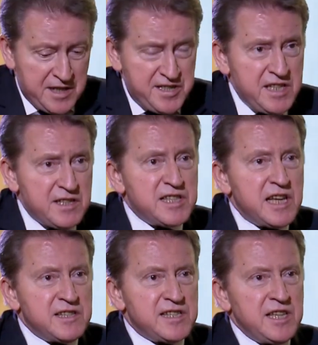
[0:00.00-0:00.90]

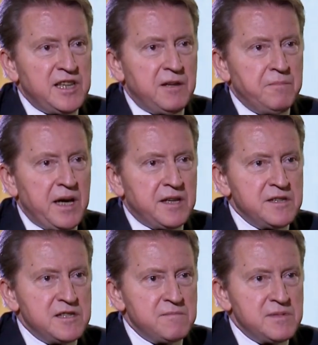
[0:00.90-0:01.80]
ASEAN-centric uh,
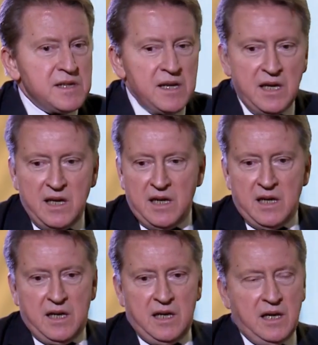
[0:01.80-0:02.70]
mechanisms,
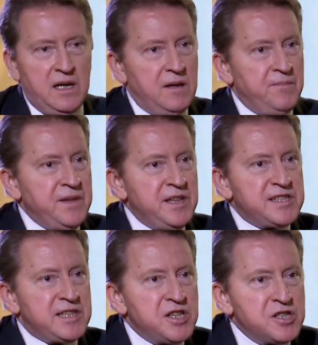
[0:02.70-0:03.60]
uh,
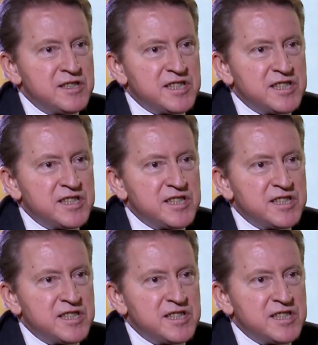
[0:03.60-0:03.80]
East Asian